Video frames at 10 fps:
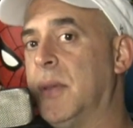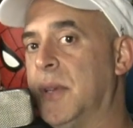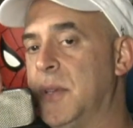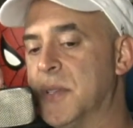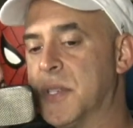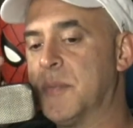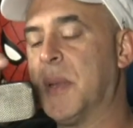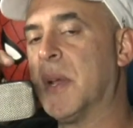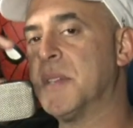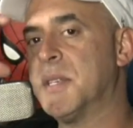You could use this
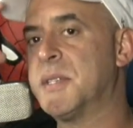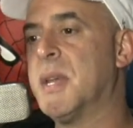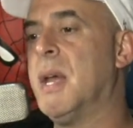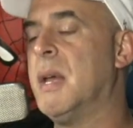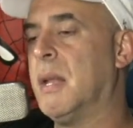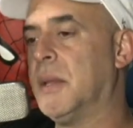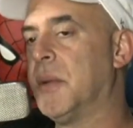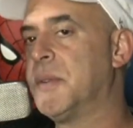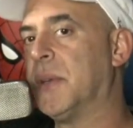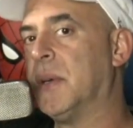because it's a
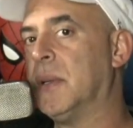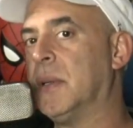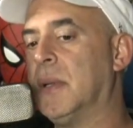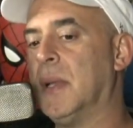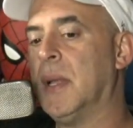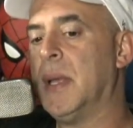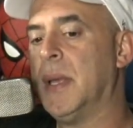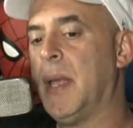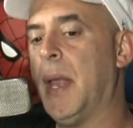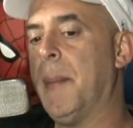little dull
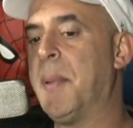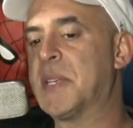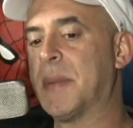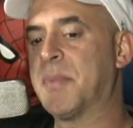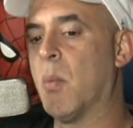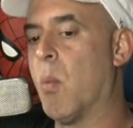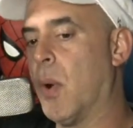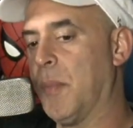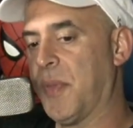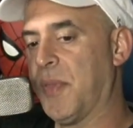and it picks up the
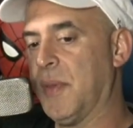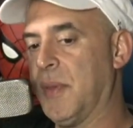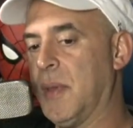warmth.